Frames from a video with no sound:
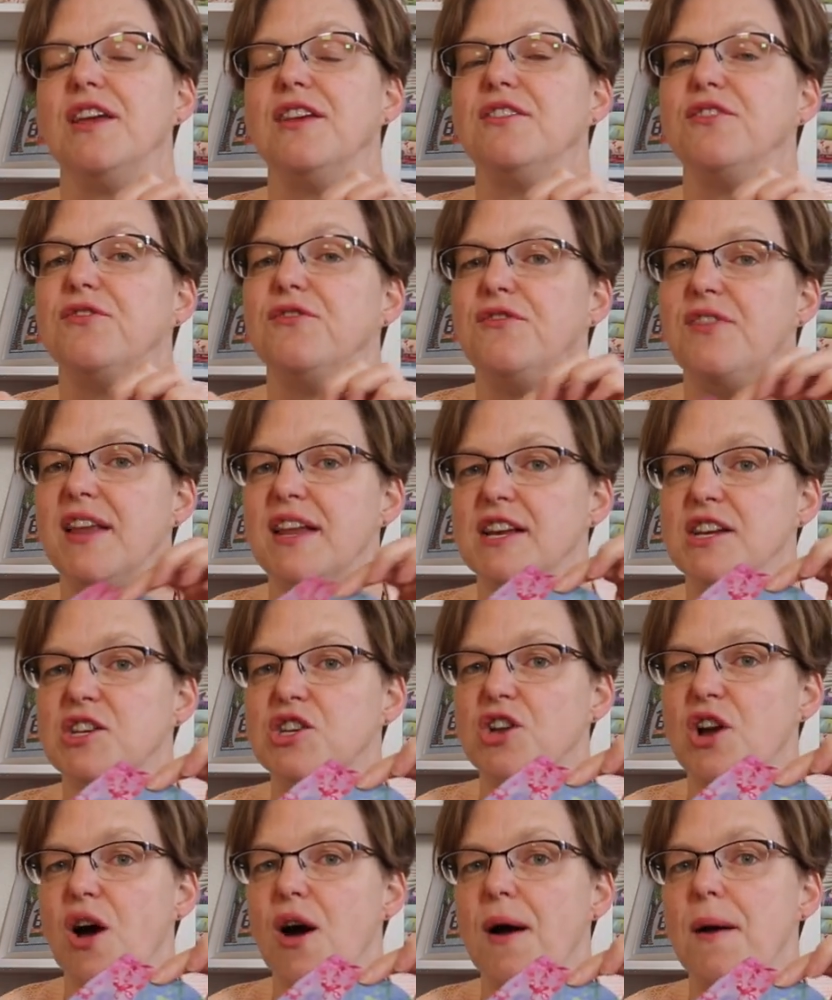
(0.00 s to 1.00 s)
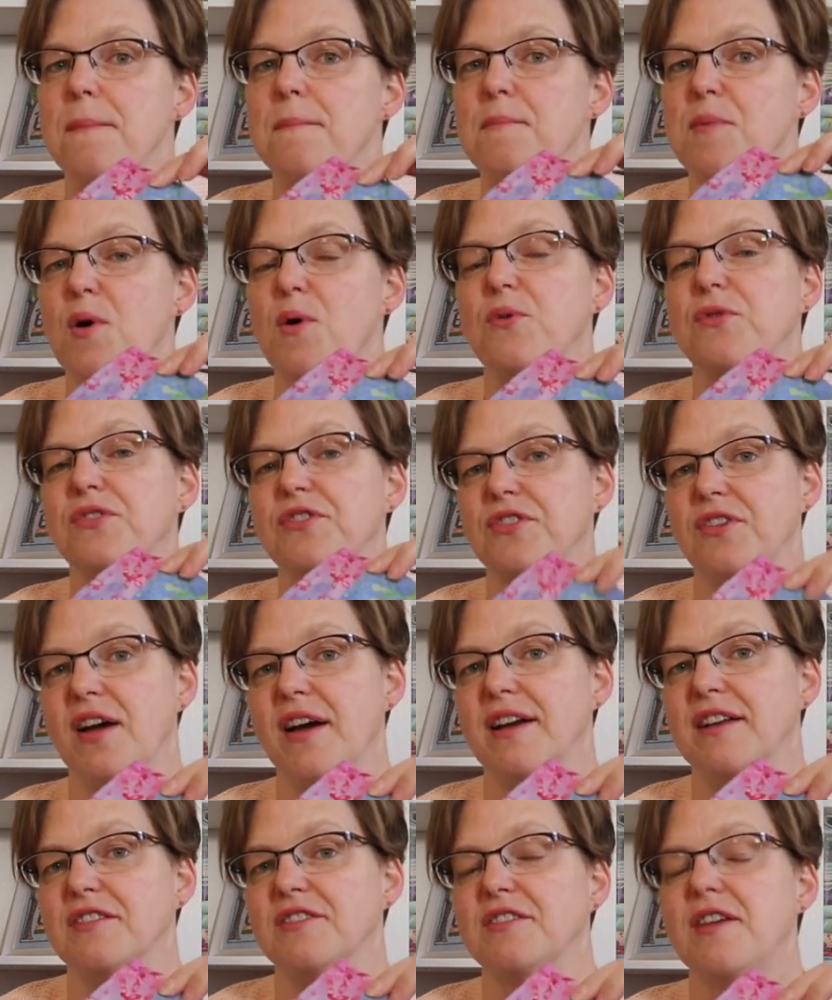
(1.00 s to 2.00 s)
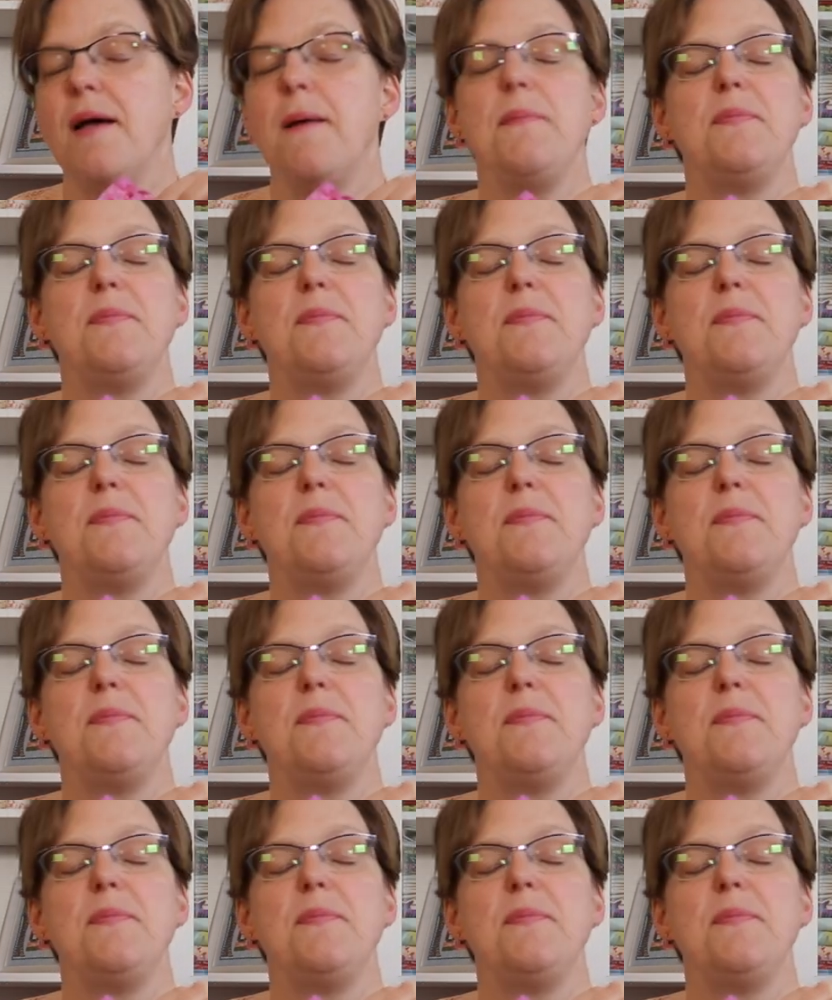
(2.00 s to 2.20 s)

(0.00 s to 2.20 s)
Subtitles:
is finished on both sides.